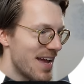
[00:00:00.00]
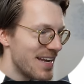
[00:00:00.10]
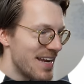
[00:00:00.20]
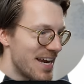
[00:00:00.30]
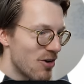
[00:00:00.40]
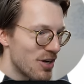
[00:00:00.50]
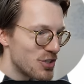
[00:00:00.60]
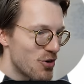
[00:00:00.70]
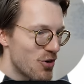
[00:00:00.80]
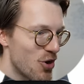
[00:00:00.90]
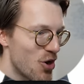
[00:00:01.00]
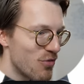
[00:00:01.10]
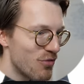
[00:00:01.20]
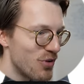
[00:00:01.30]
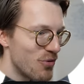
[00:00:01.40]
And here I show an
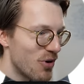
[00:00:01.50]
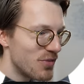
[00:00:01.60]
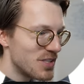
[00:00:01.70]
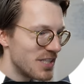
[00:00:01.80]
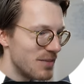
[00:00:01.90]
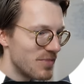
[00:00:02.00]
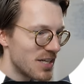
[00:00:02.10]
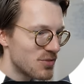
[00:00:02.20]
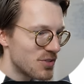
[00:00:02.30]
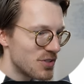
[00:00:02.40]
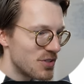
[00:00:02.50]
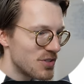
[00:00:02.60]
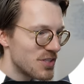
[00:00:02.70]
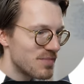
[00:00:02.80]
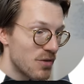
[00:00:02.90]
overview of the sleep test
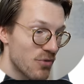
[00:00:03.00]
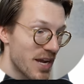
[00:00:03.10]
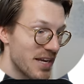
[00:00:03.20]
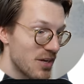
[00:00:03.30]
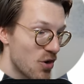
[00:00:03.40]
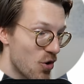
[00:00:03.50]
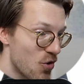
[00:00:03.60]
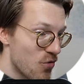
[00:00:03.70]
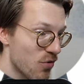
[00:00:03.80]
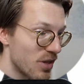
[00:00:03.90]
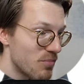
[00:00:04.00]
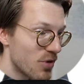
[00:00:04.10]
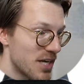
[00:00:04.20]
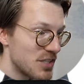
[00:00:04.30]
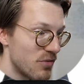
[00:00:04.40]
results. For getting an overall
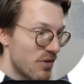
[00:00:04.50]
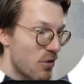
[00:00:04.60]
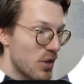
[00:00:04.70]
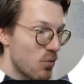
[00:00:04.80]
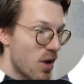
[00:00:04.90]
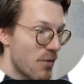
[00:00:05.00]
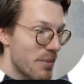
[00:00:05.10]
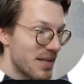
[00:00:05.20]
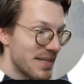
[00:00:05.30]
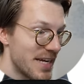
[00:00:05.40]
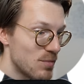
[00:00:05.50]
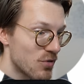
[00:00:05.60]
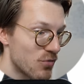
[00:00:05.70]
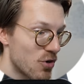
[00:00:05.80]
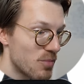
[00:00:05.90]
impression of how well the Huawei Band 8
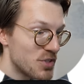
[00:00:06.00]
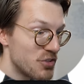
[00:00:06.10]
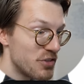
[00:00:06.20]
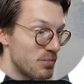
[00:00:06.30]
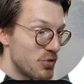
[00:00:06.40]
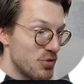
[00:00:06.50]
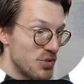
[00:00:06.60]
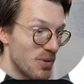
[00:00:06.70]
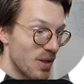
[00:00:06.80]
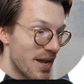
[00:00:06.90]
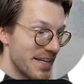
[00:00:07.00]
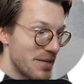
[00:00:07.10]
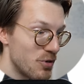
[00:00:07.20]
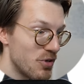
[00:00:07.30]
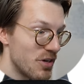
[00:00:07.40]
performs, the Dream 2 should
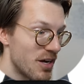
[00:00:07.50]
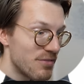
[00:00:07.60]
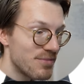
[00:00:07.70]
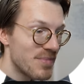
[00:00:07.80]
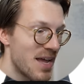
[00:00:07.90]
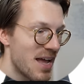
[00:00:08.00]
likely be good enough.